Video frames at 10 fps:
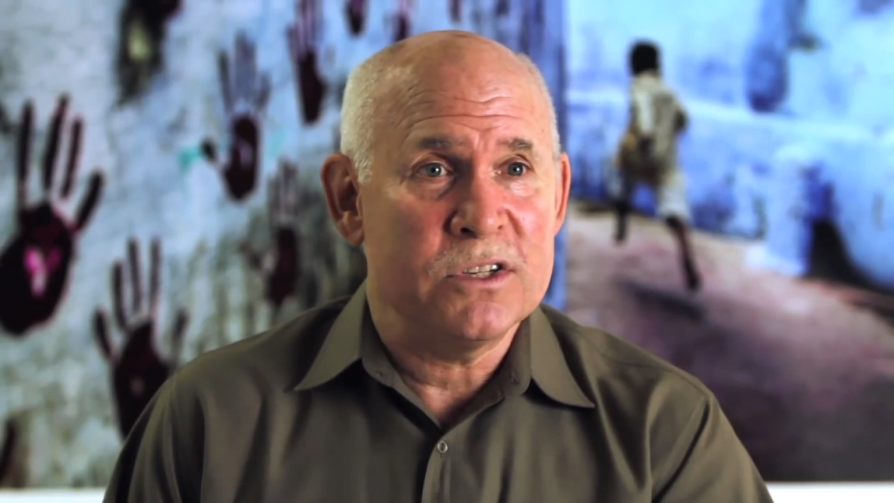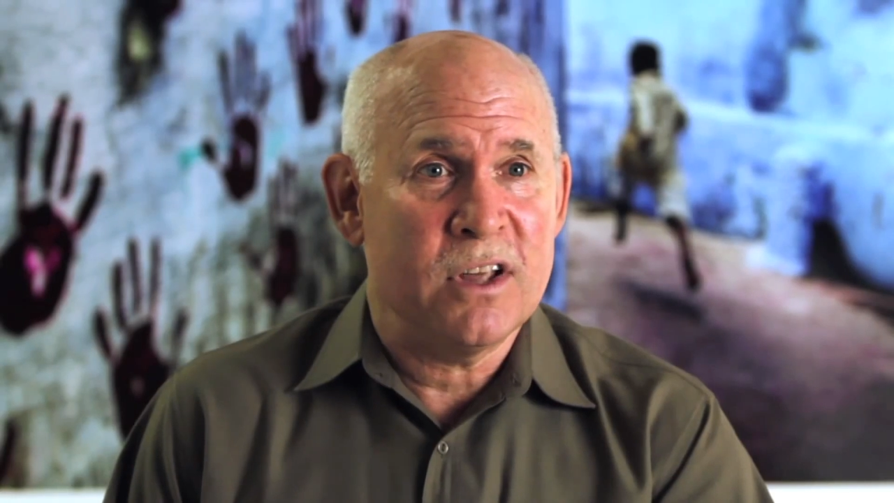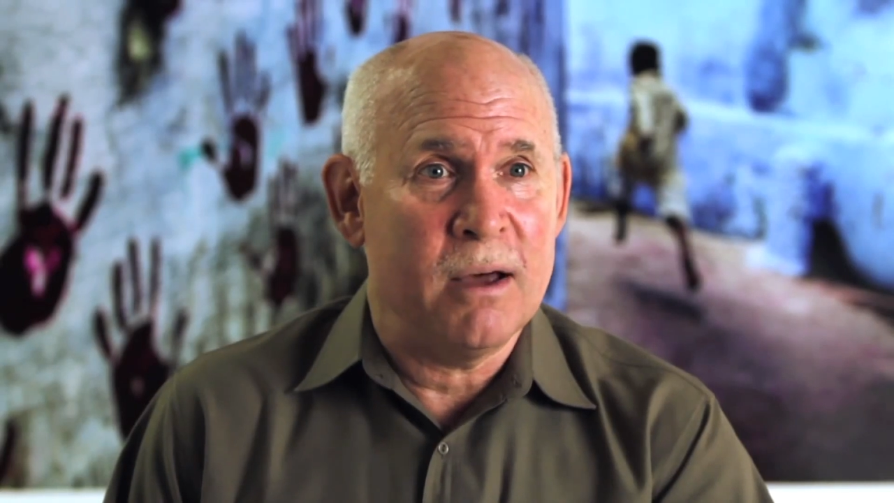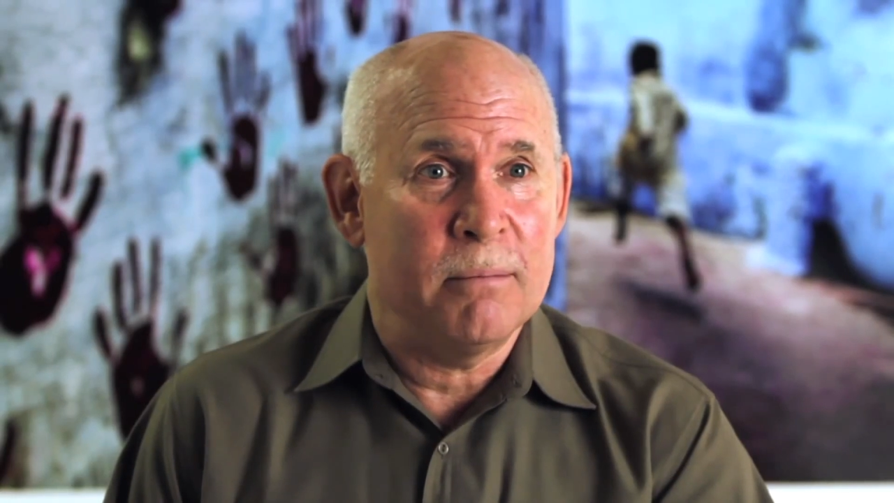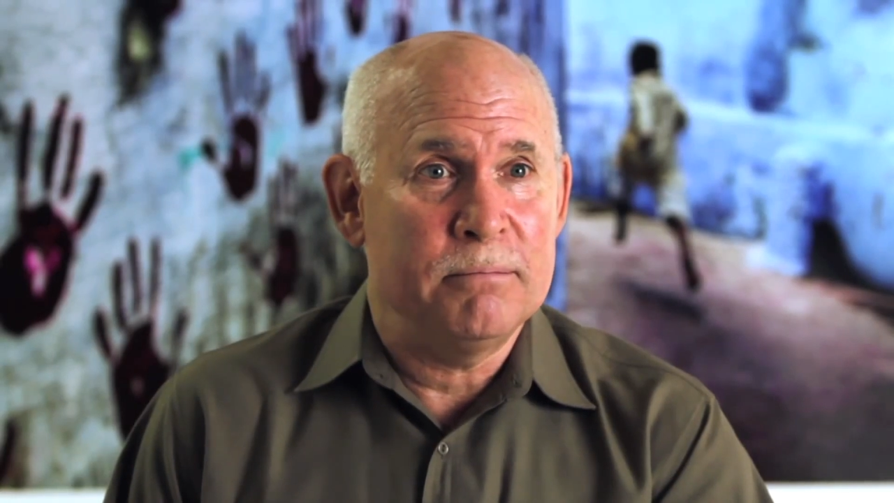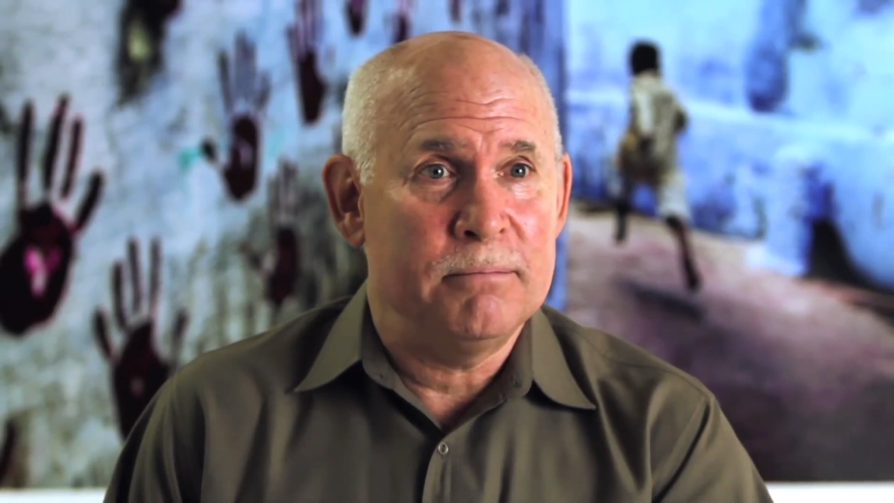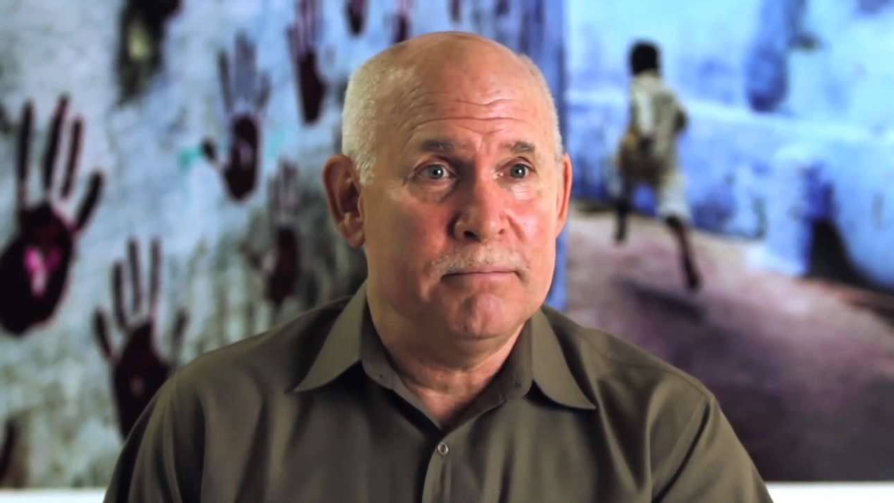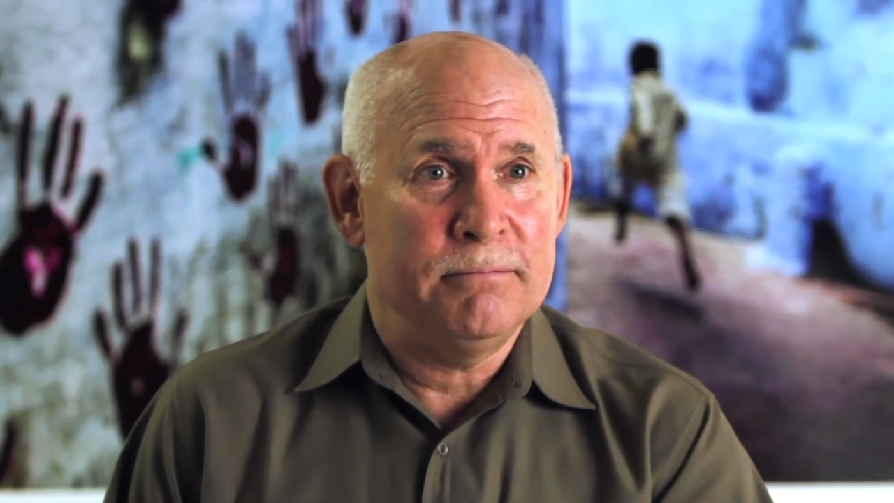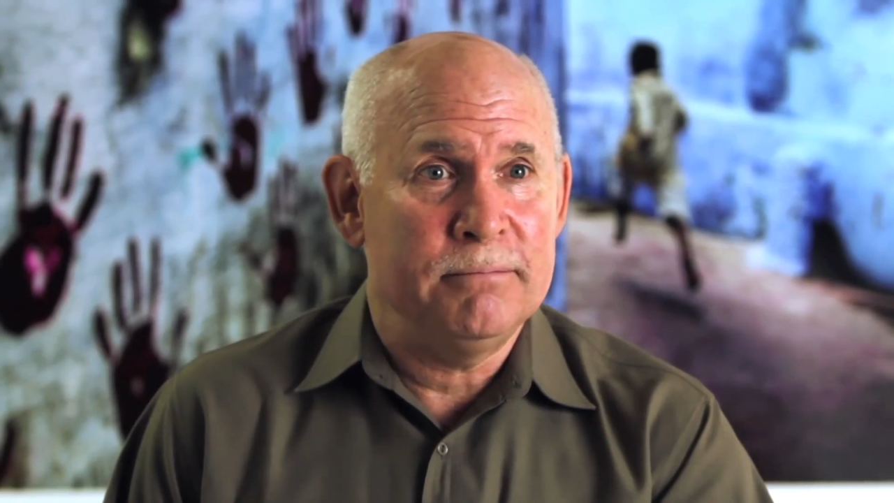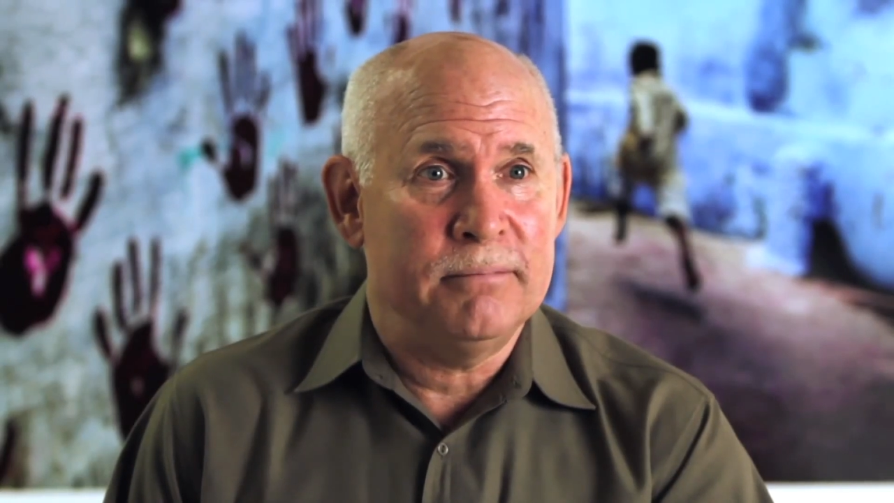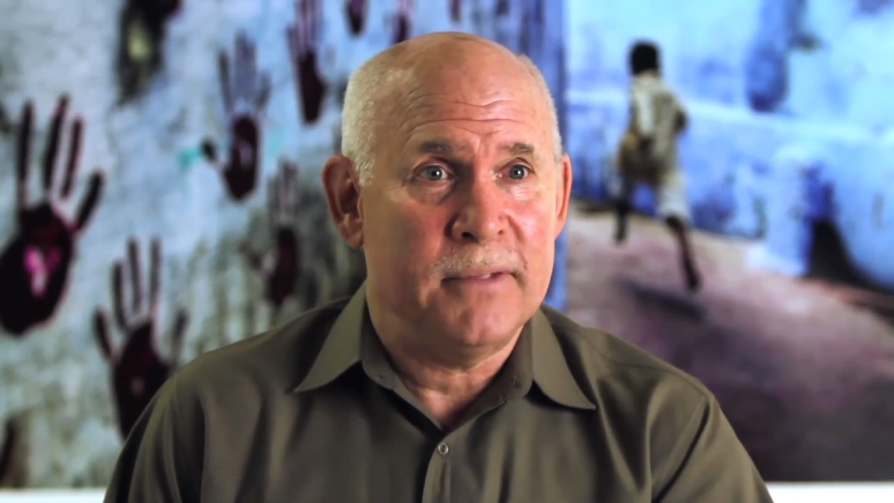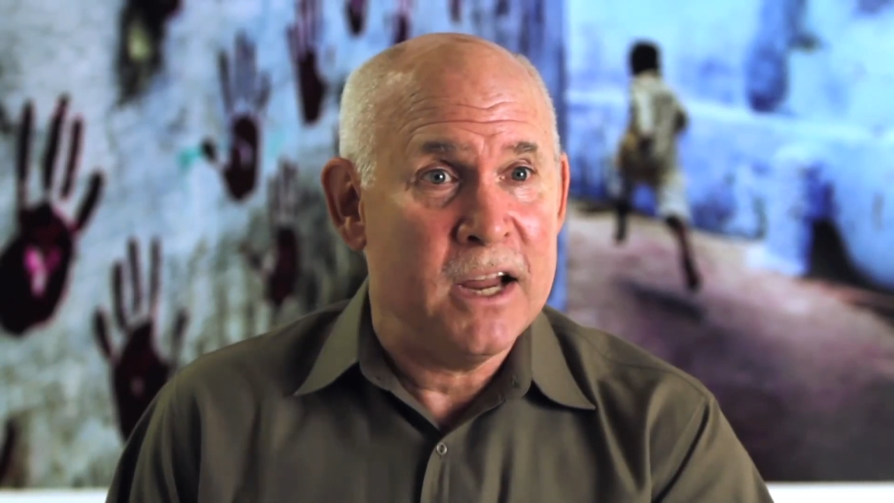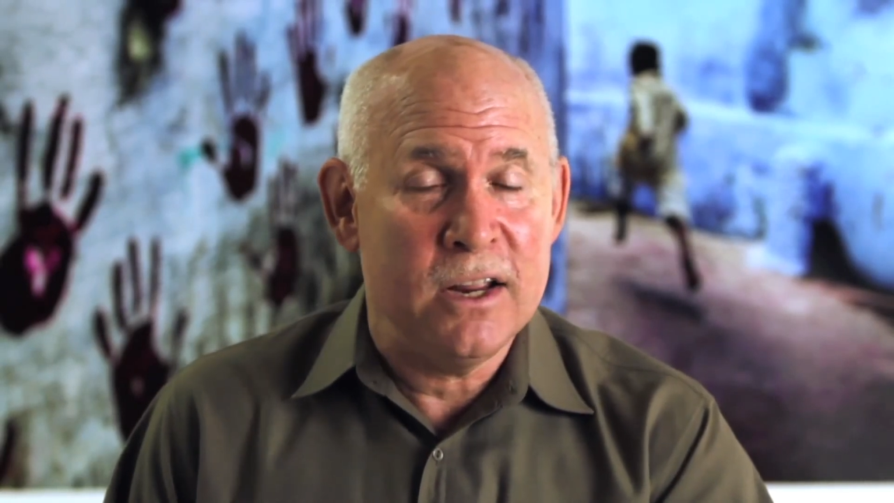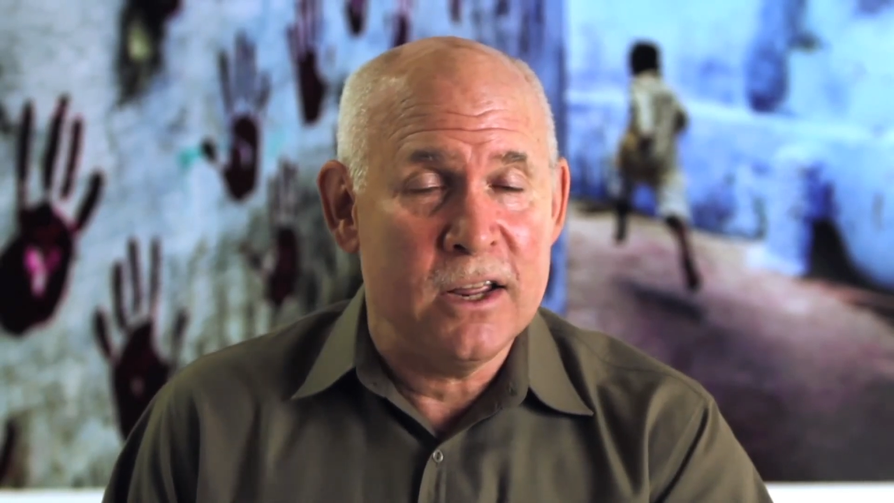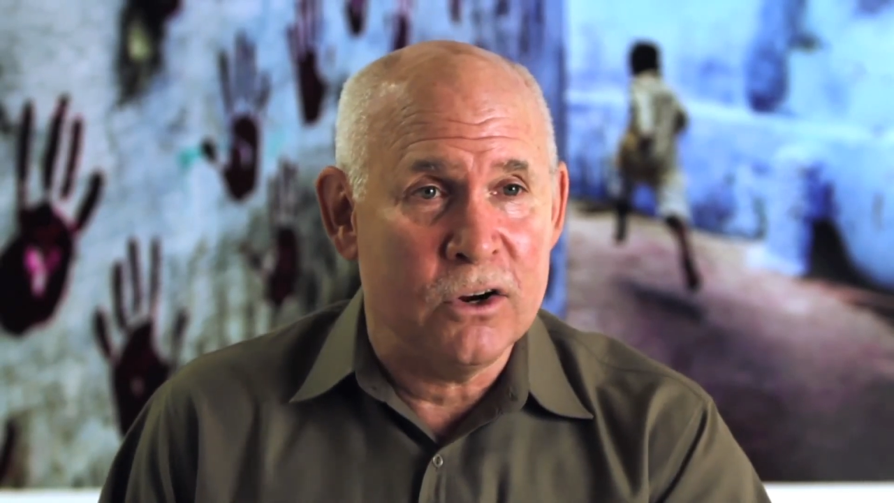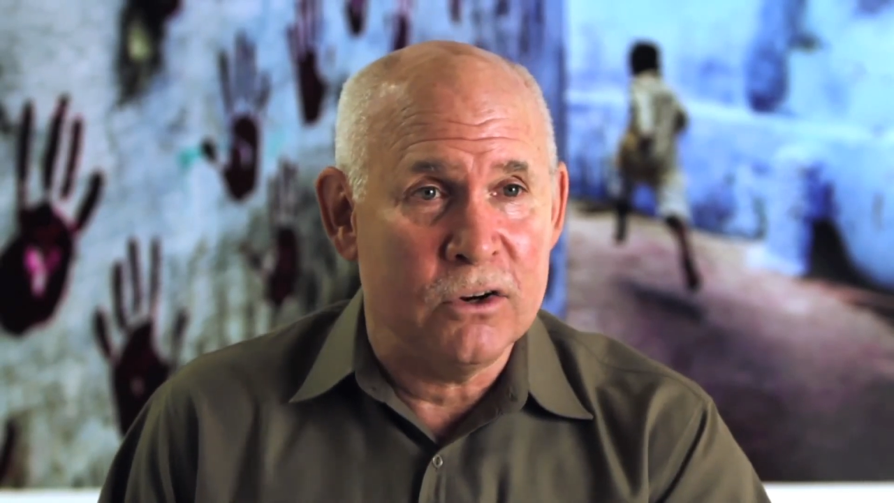to stop eating